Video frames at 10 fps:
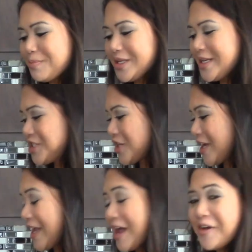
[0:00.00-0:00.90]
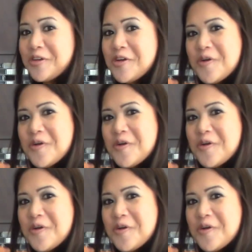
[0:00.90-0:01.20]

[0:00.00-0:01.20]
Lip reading: please check out